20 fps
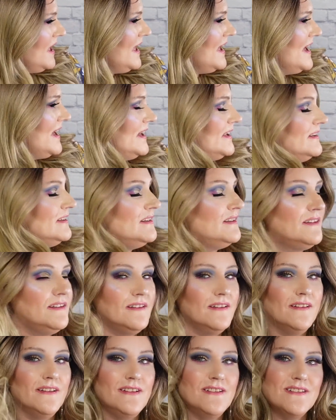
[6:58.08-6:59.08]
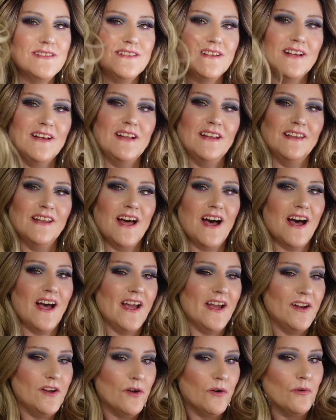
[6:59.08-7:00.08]
And they just
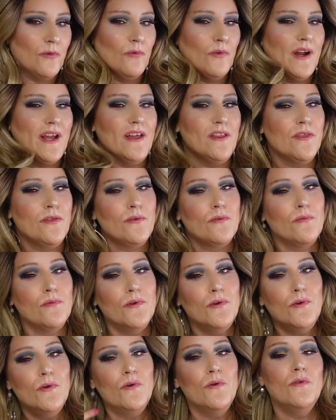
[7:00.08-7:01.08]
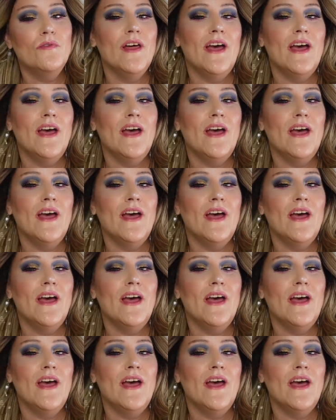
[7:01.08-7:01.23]
glide right through.